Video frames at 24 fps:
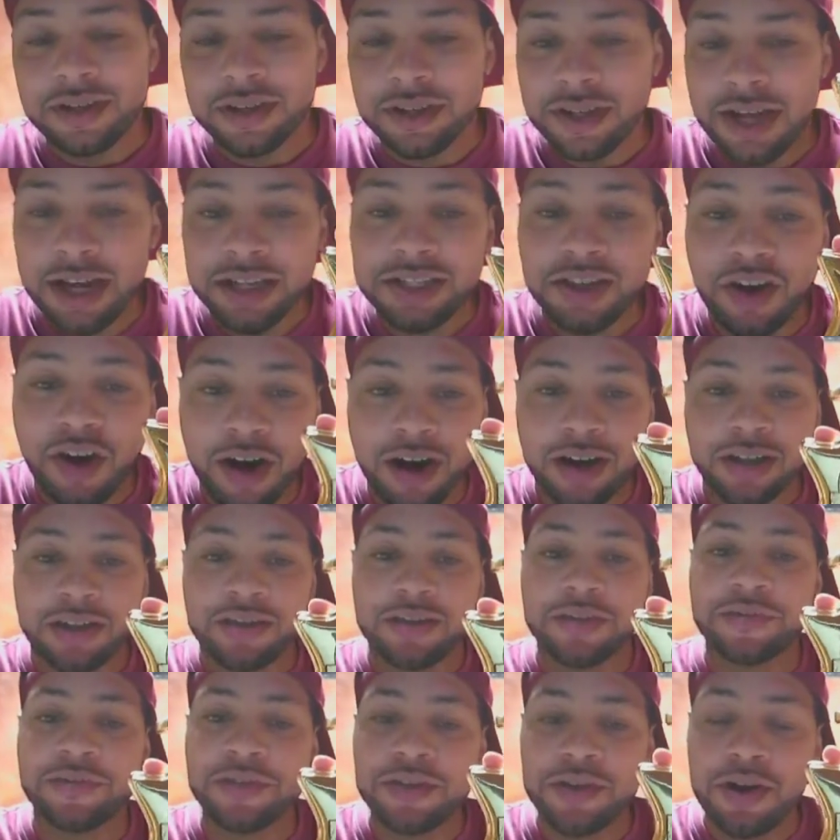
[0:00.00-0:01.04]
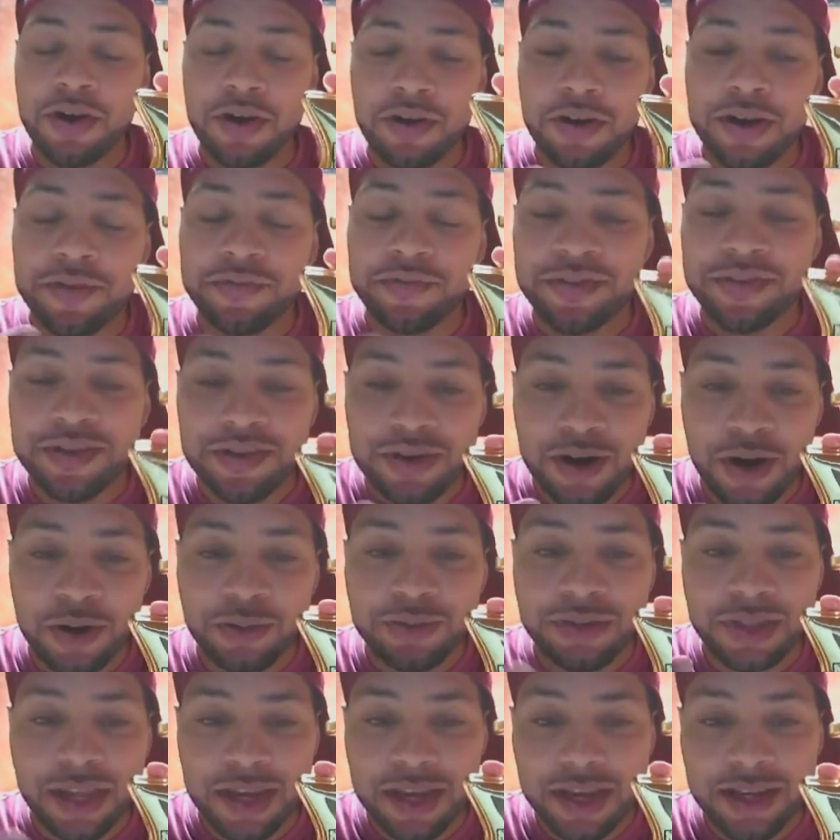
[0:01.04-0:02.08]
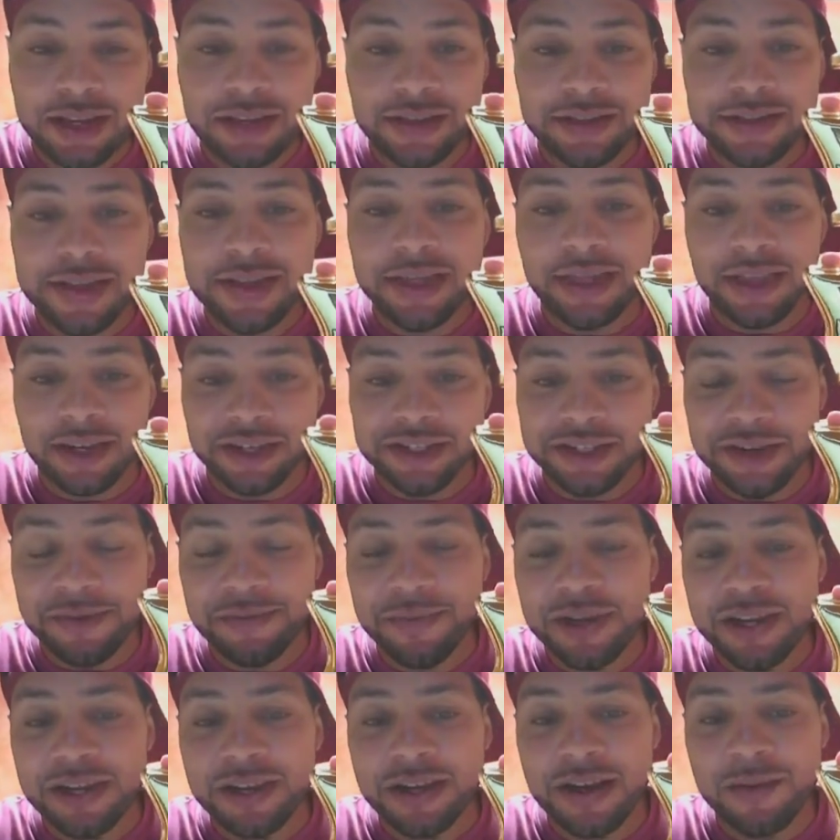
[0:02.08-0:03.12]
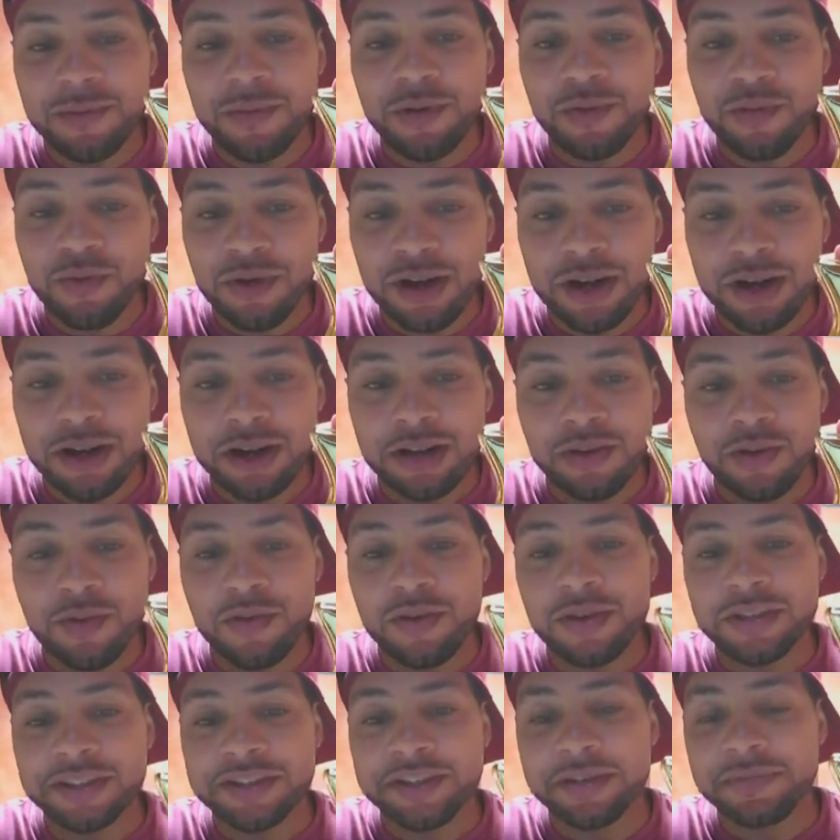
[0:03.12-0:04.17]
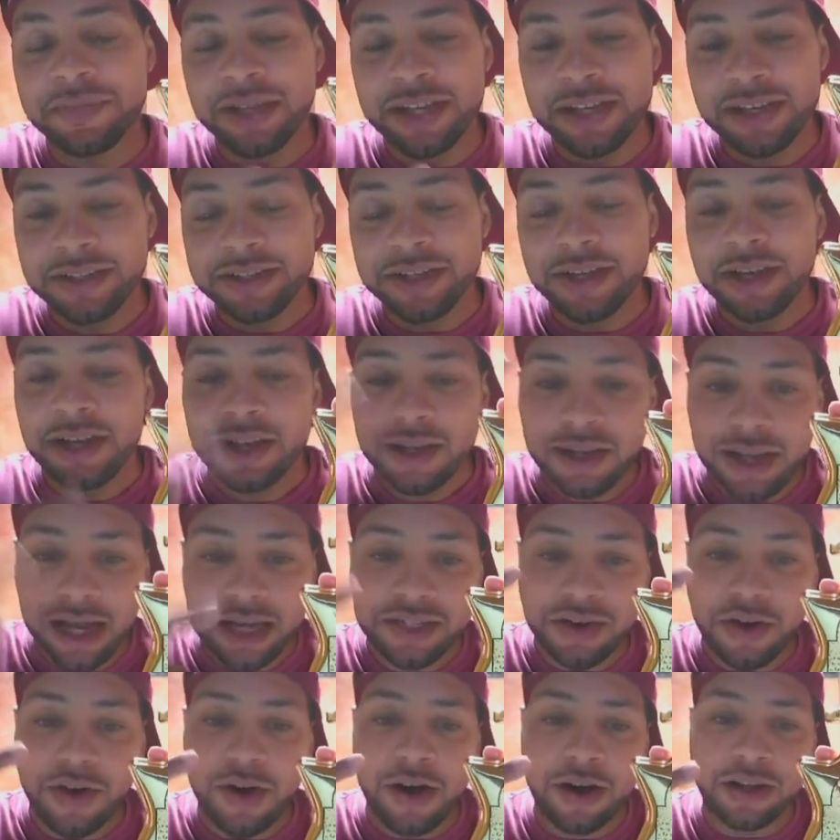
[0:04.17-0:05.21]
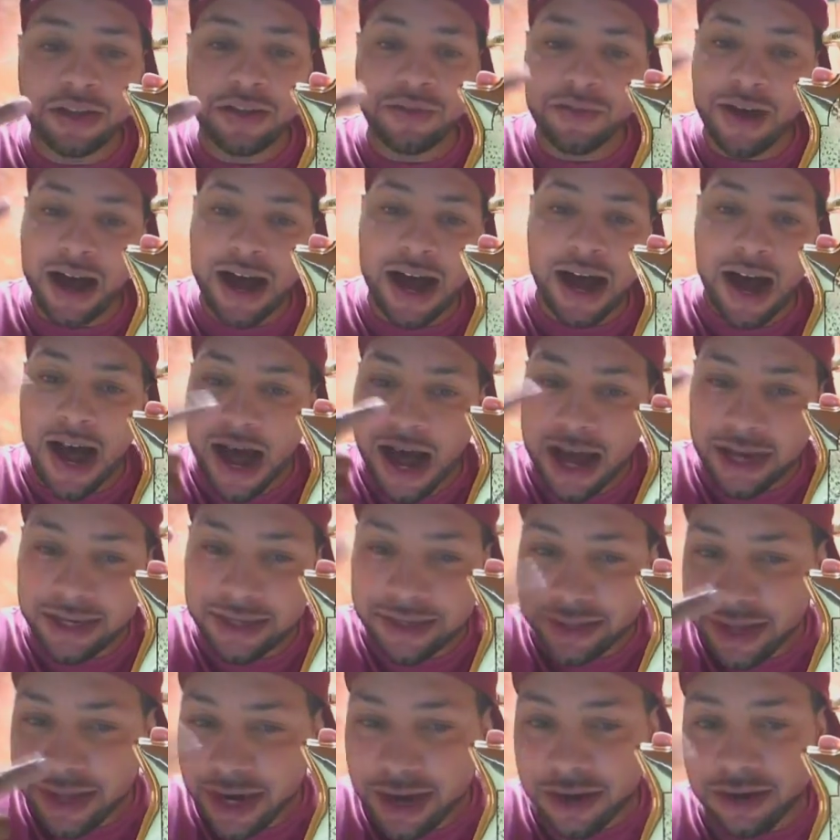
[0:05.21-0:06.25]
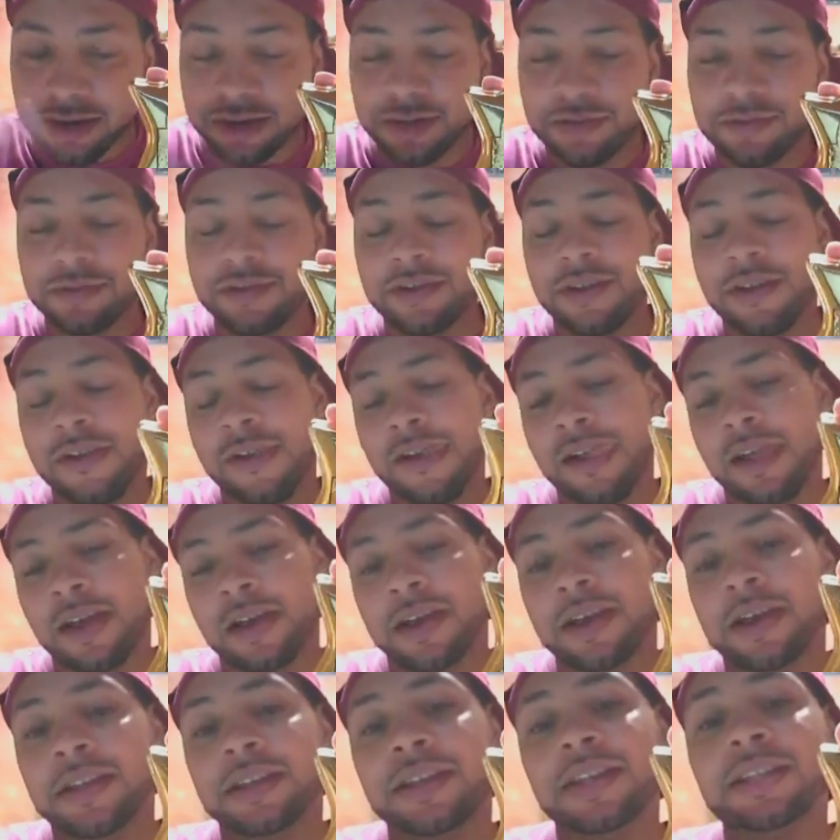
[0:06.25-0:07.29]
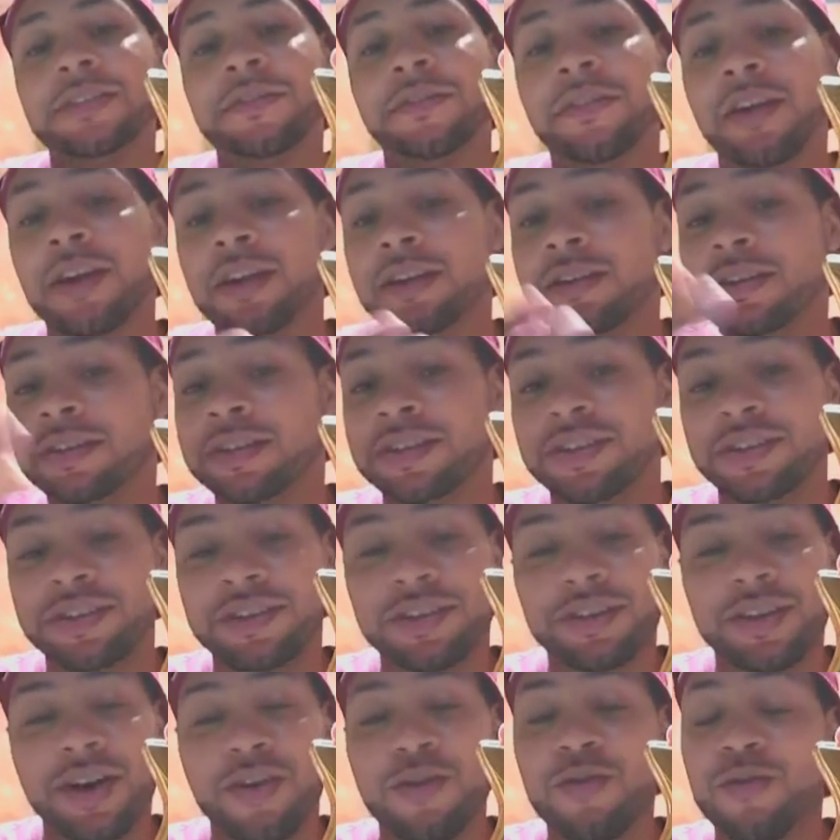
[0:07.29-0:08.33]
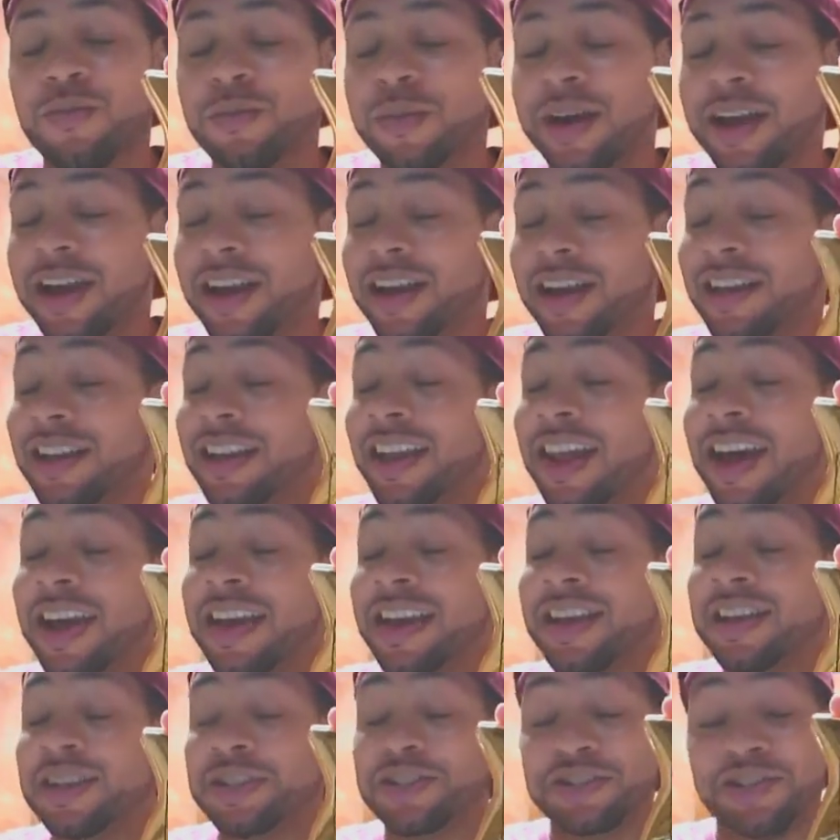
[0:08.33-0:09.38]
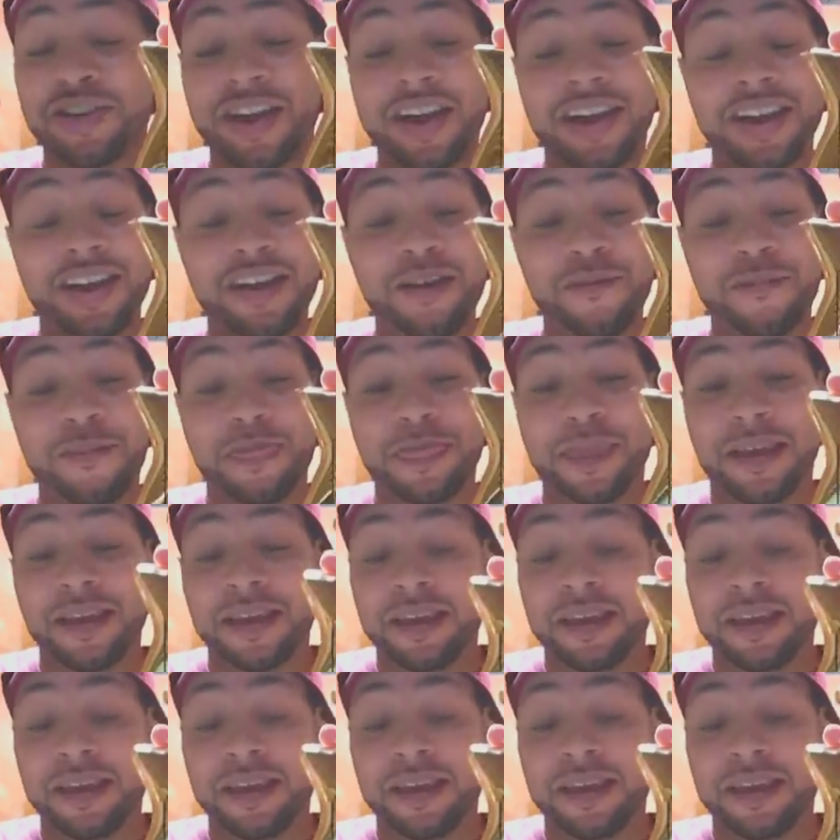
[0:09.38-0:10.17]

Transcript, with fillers: let's argue if you don't if you don't think that this should be number one on some list let's argue i, I dare you this fragrance is dope man like straight up